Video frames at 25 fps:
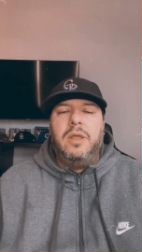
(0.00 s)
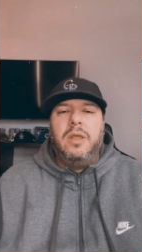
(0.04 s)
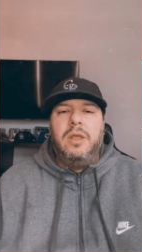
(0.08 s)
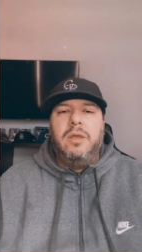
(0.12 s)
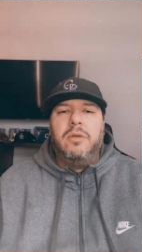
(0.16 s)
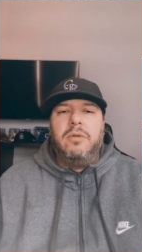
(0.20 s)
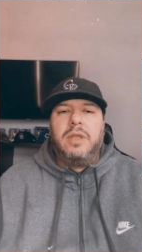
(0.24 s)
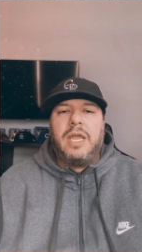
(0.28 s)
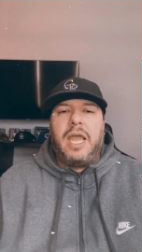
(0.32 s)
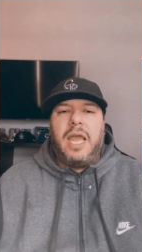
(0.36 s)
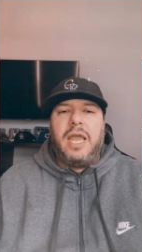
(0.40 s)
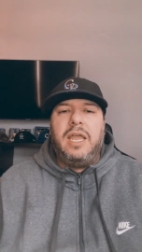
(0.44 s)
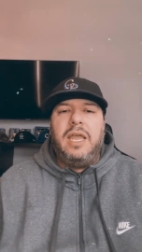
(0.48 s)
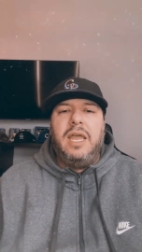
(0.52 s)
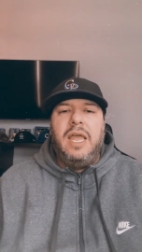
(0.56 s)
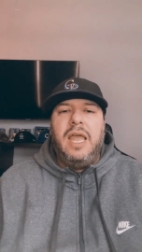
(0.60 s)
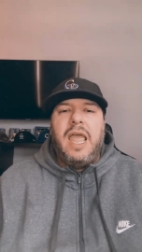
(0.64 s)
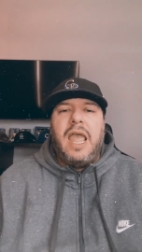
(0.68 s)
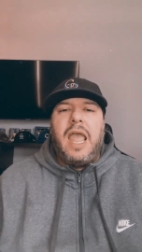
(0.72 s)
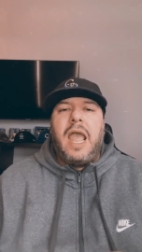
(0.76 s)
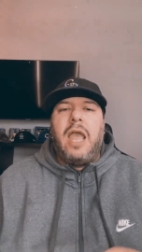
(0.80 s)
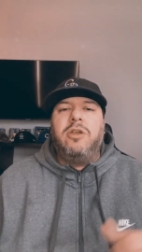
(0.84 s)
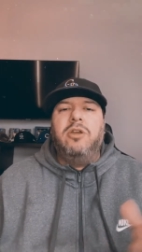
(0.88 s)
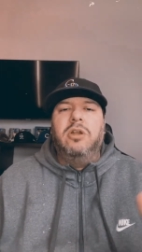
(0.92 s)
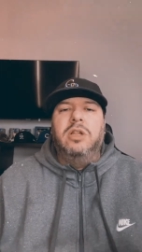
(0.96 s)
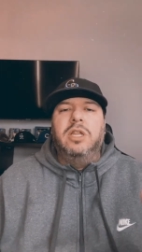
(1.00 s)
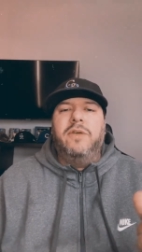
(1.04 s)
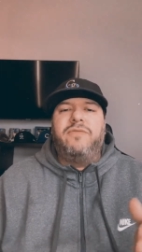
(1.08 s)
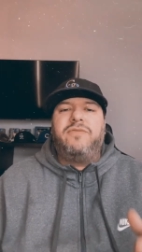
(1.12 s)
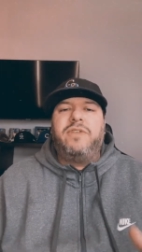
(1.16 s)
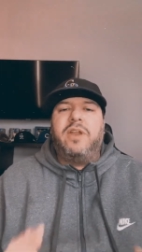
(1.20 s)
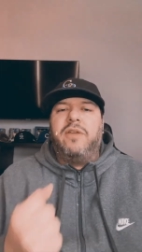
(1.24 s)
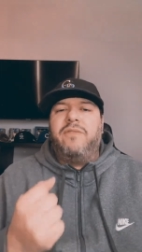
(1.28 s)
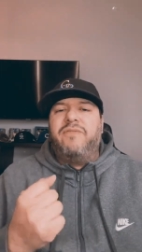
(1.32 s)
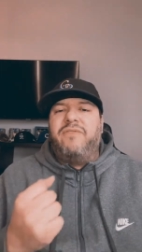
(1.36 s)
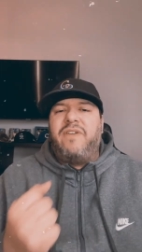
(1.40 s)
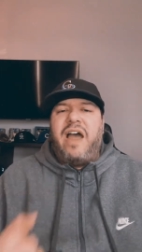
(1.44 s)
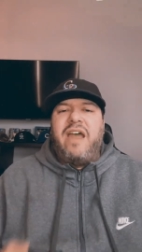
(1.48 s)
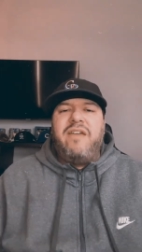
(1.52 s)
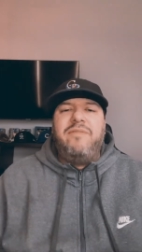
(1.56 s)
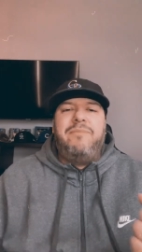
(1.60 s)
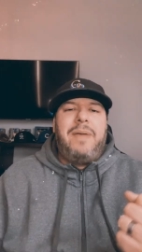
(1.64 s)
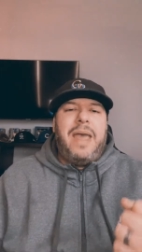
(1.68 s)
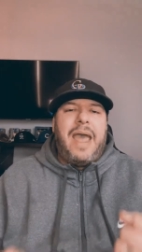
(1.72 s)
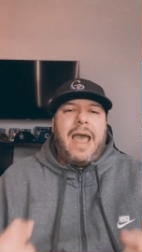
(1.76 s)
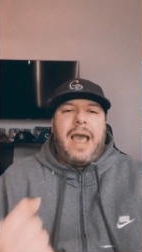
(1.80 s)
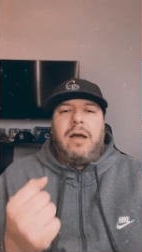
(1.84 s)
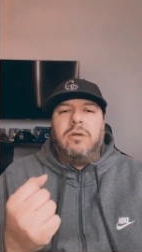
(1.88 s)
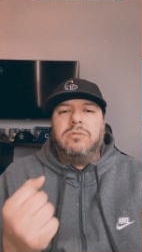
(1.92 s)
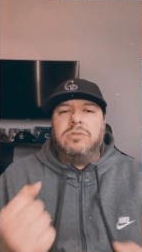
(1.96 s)
okay, and you're lifting 5
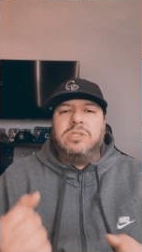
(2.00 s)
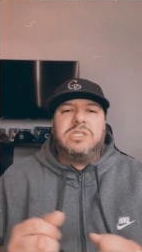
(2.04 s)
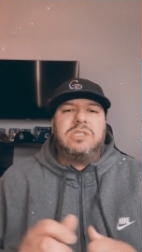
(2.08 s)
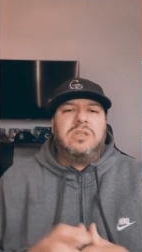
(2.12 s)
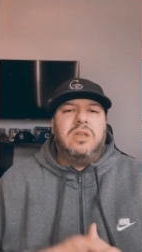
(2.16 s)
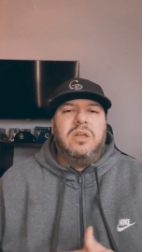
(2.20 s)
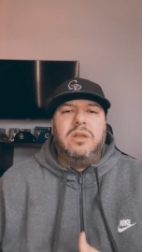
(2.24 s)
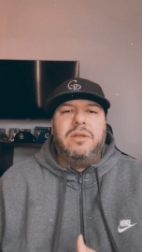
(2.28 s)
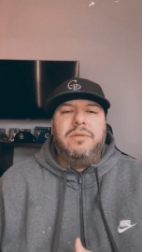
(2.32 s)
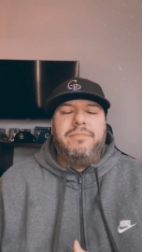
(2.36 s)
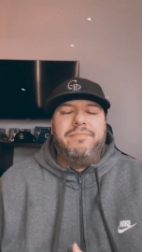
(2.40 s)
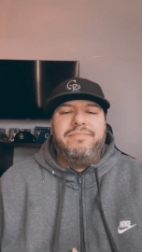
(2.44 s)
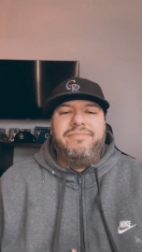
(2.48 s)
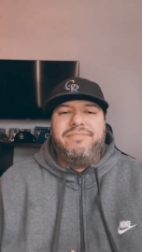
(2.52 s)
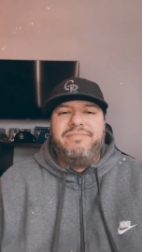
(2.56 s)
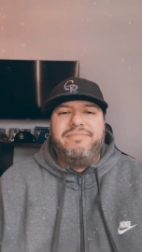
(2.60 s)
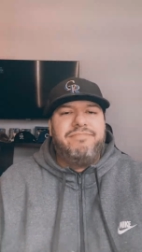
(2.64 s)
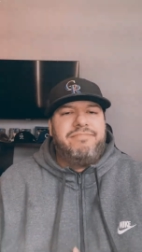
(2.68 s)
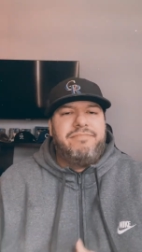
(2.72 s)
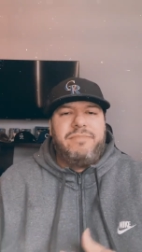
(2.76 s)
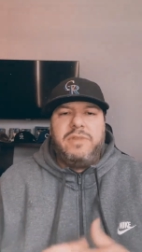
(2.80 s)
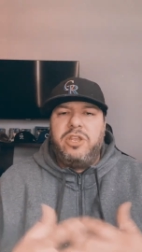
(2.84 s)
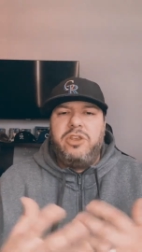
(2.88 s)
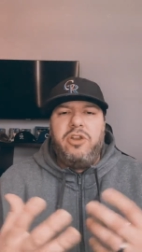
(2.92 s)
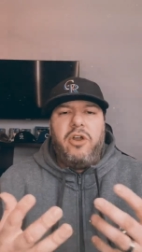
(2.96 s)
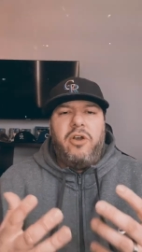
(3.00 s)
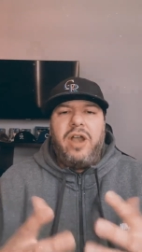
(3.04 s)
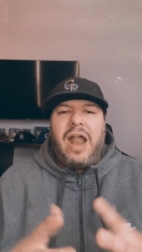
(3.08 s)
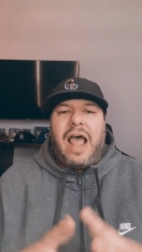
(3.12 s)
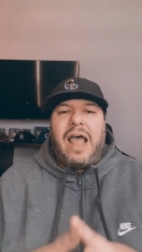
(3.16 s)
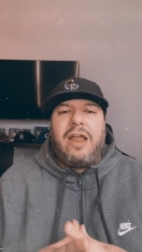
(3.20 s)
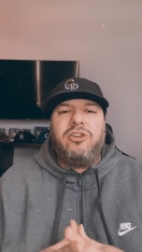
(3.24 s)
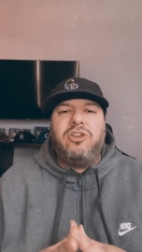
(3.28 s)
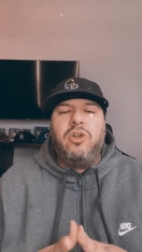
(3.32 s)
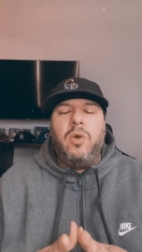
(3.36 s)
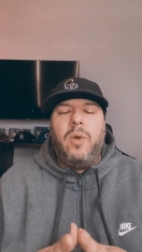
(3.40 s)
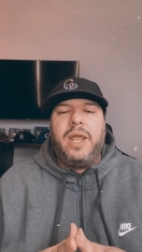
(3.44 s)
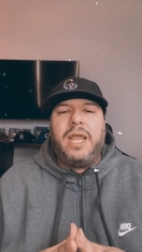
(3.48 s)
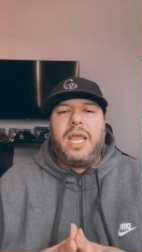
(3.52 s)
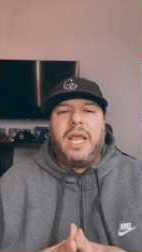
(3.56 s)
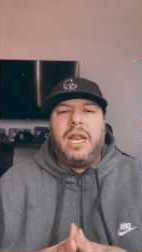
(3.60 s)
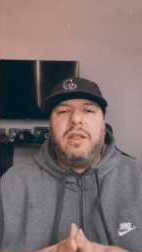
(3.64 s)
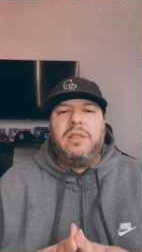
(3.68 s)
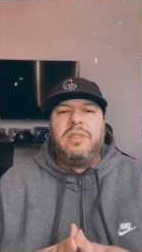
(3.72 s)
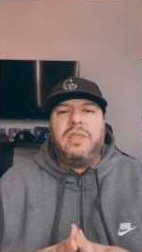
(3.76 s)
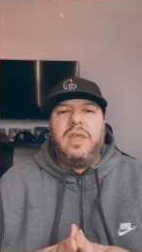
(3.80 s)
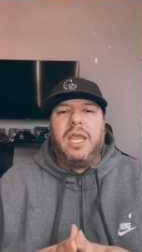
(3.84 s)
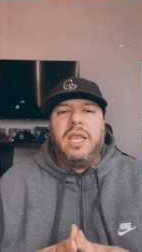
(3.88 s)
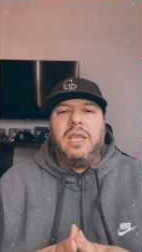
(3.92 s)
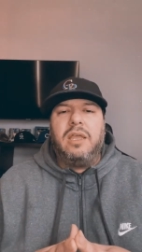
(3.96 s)
pounds, you're not doing
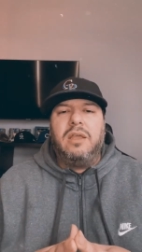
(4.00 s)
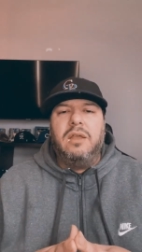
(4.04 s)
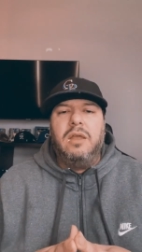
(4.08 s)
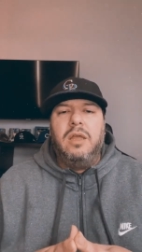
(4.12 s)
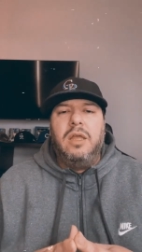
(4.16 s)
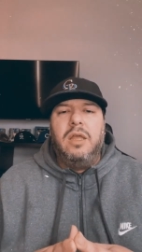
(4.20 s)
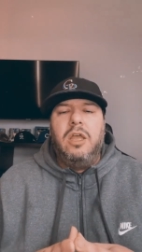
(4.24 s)
anything.